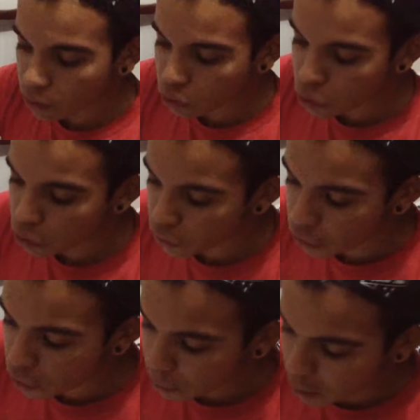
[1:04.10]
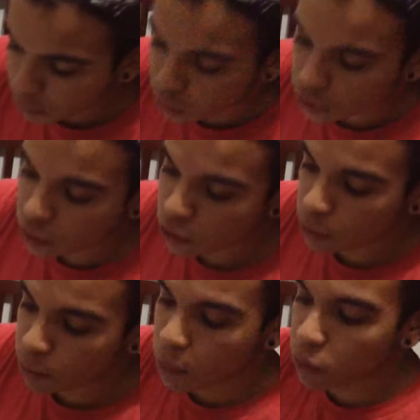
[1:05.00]
3 or 4
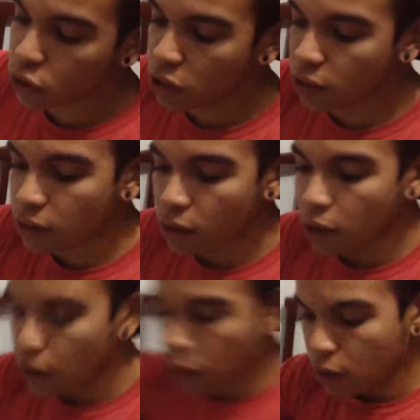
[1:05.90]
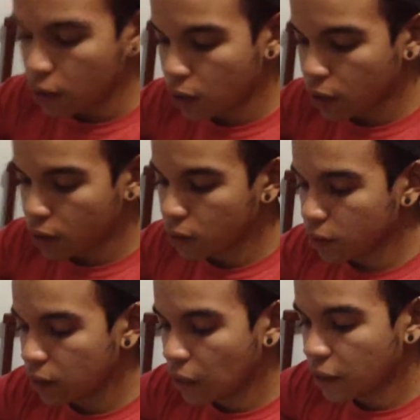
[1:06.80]
paper sheets,
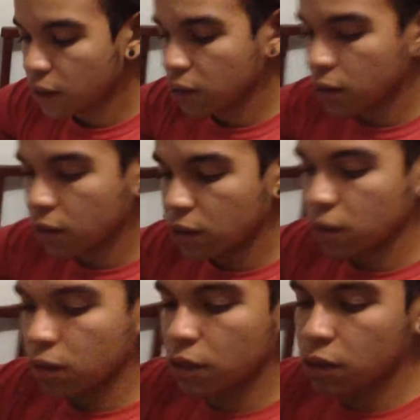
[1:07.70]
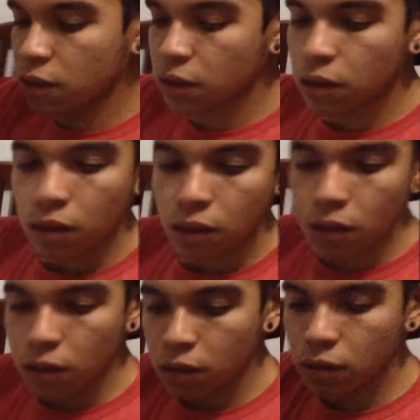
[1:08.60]
slicing it
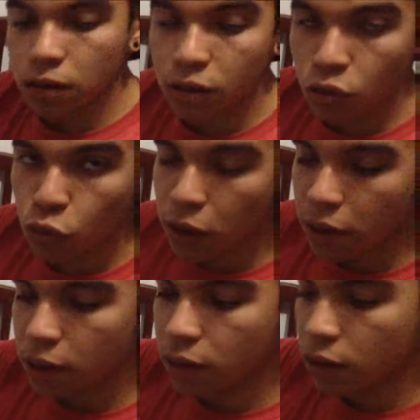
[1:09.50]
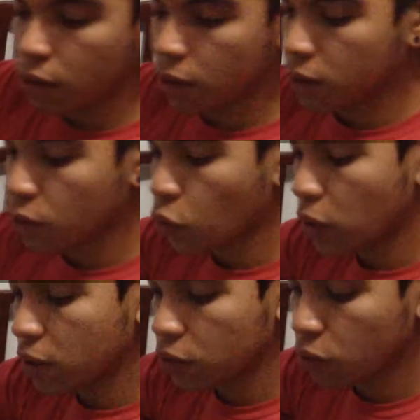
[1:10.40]
this way and then this
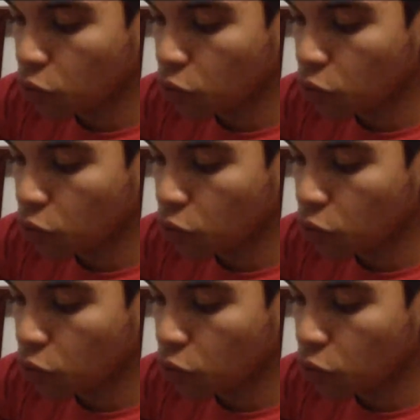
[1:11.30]
way, so